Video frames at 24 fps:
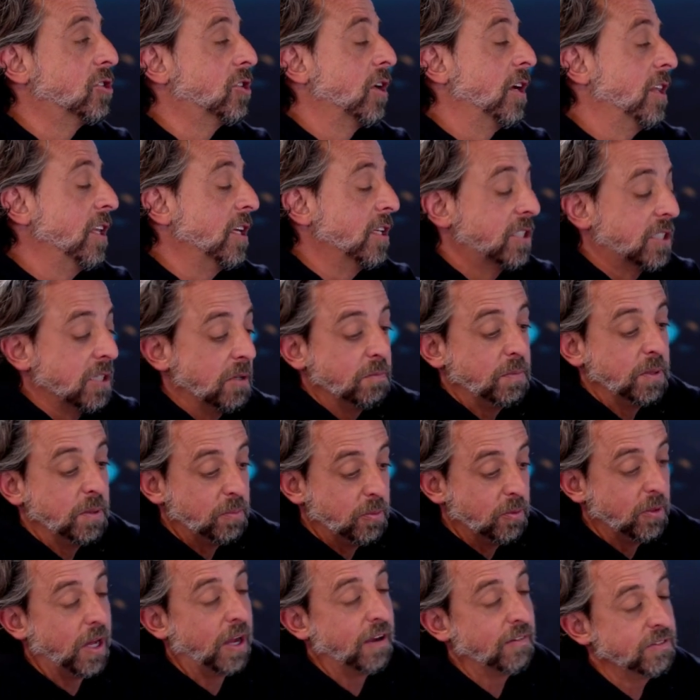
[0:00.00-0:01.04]
So I think some
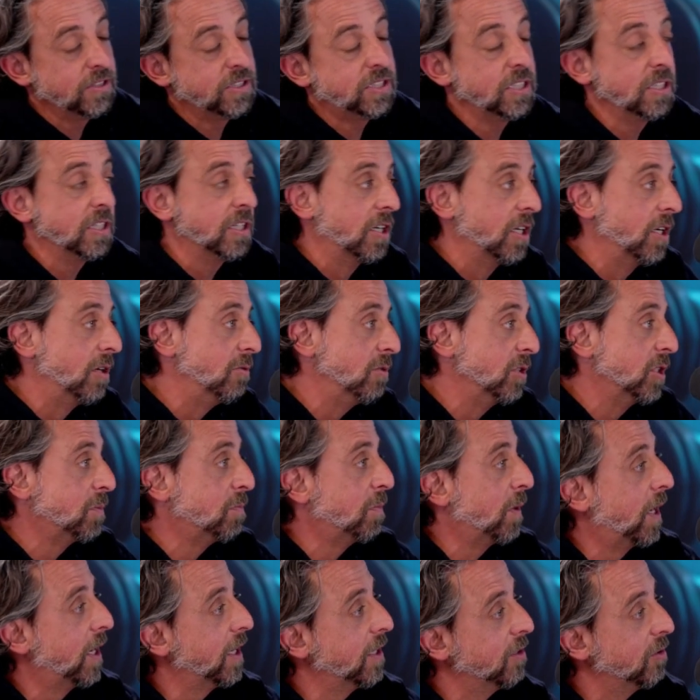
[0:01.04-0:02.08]
people obviously are going to respond to